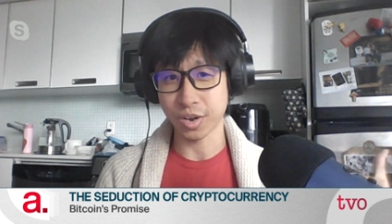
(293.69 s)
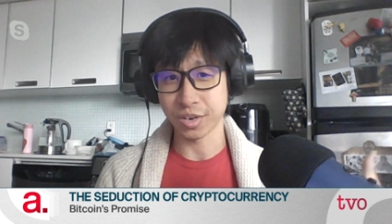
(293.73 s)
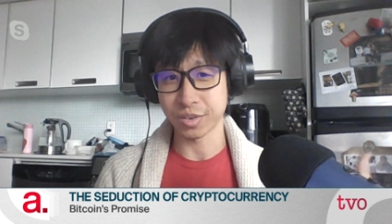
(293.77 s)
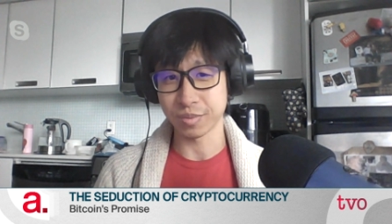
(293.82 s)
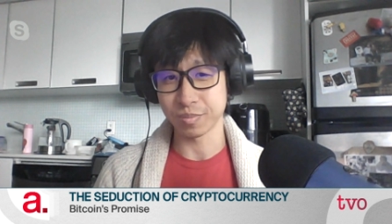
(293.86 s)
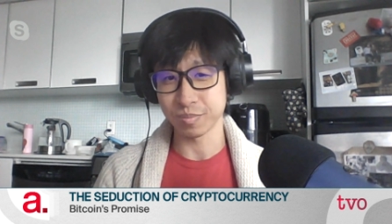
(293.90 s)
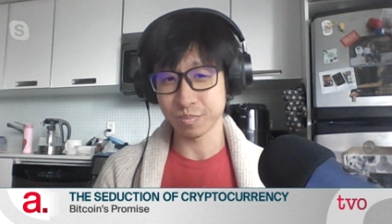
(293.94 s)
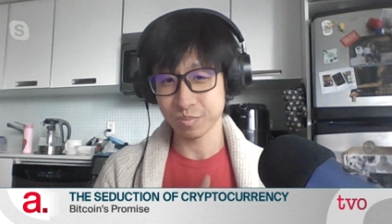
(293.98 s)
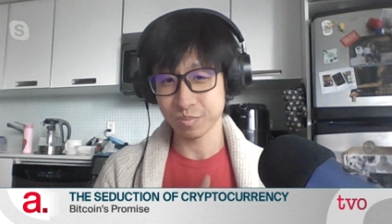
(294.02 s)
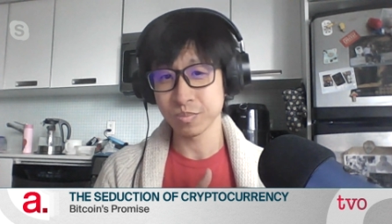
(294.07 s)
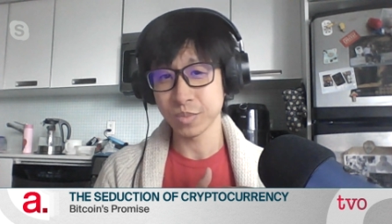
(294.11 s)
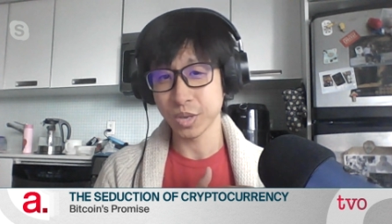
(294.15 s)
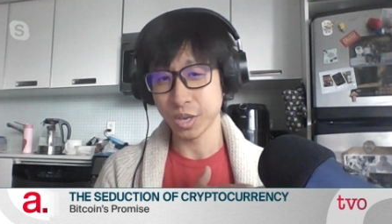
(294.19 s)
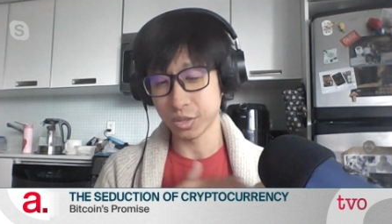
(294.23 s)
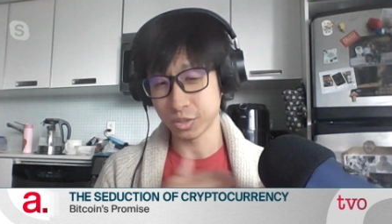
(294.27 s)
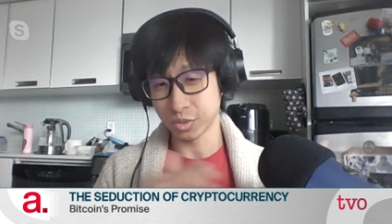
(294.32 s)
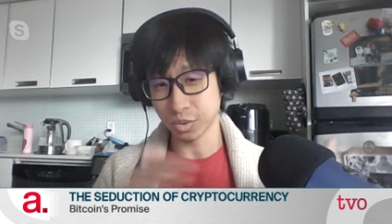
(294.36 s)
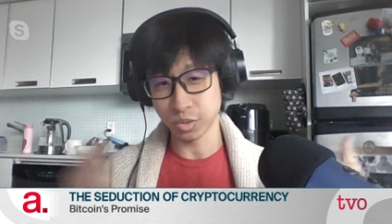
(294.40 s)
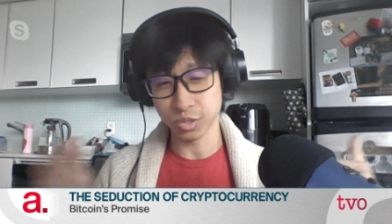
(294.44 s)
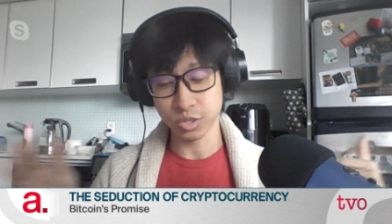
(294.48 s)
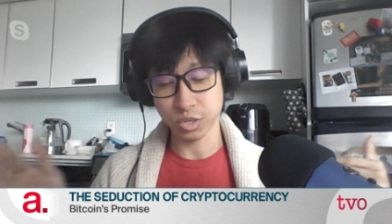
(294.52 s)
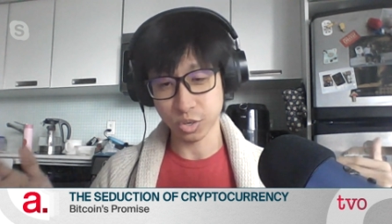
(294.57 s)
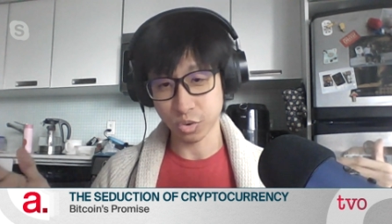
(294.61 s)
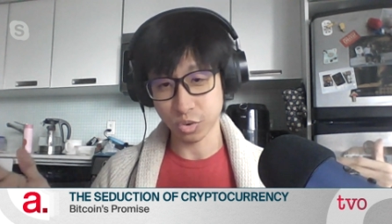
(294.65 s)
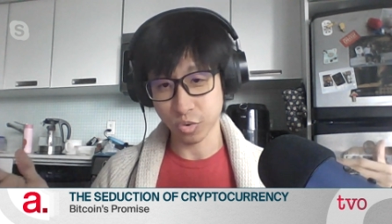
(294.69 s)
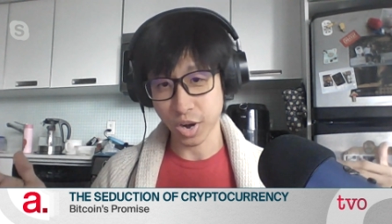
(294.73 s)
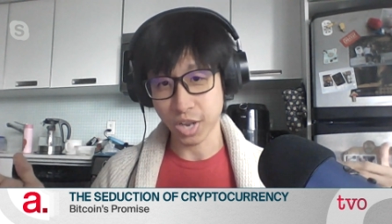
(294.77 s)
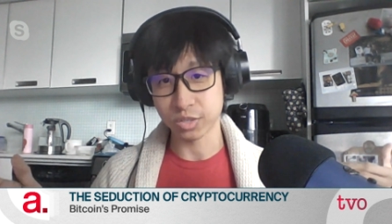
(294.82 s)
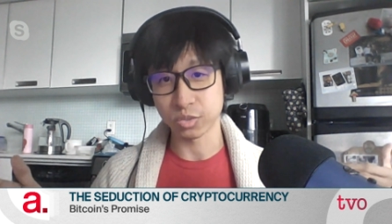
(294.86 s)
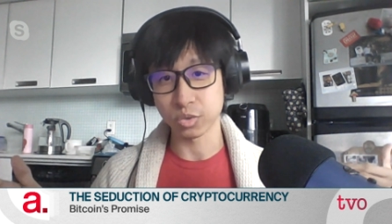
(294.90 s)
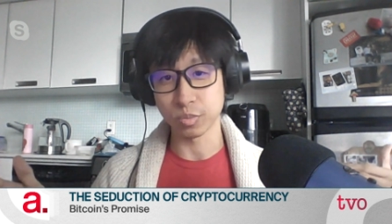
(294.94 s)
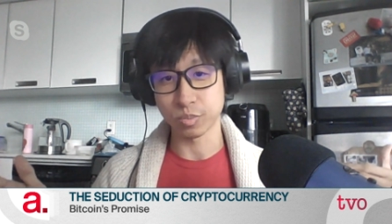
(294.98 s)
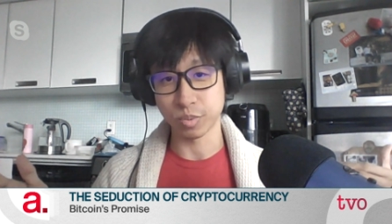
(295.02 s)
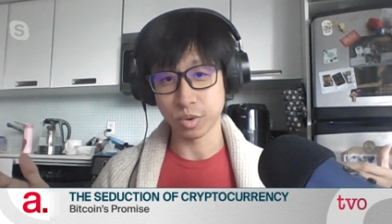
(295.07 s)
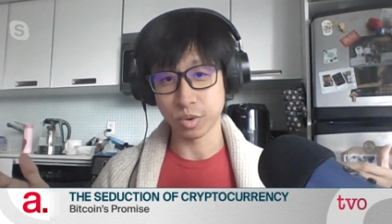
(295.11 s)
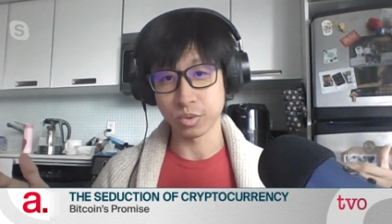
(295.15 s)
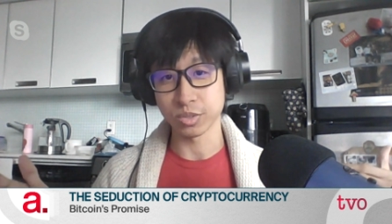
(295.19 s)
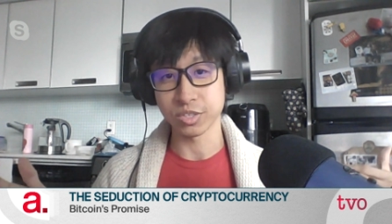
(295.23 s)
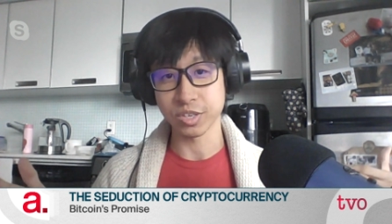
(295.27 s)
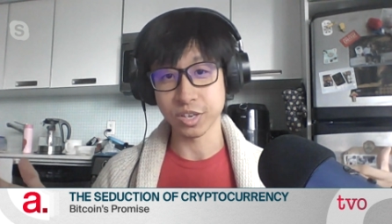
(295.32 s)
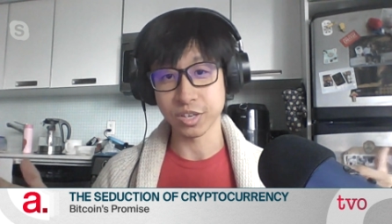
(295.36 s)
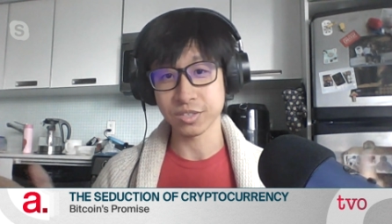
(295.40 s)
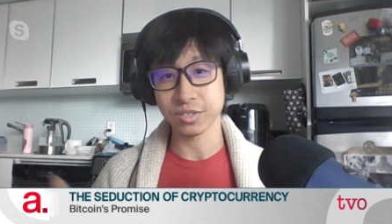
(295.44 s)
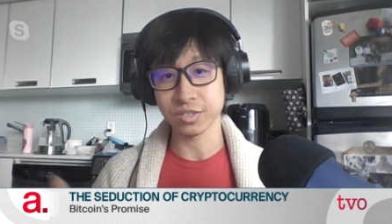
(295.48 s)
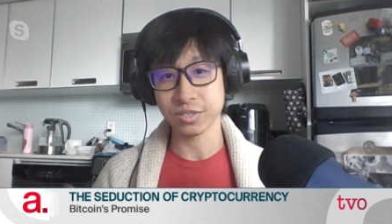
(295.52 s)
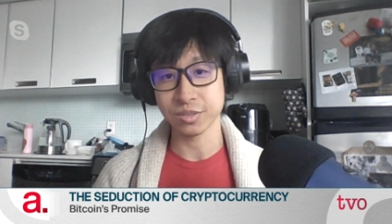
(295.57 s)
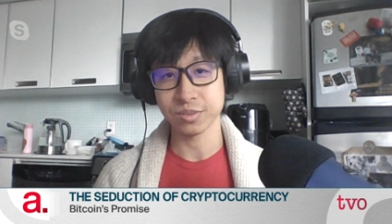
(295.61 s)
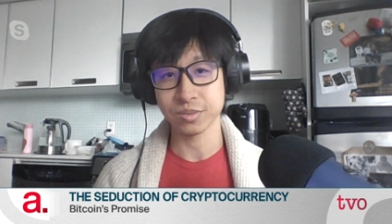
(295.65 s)
And it was a gradual
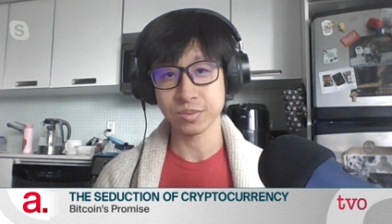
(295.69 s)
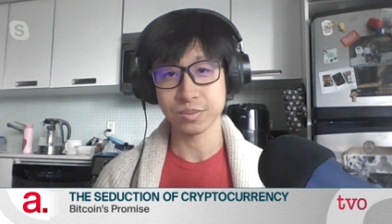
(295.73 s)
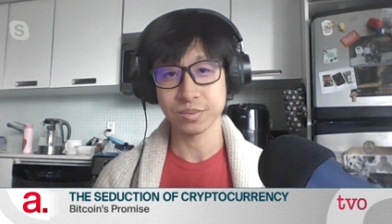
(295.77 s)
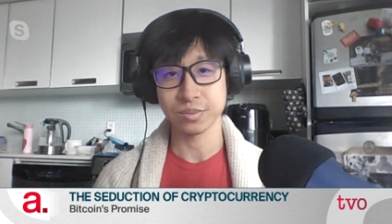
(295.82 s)
process.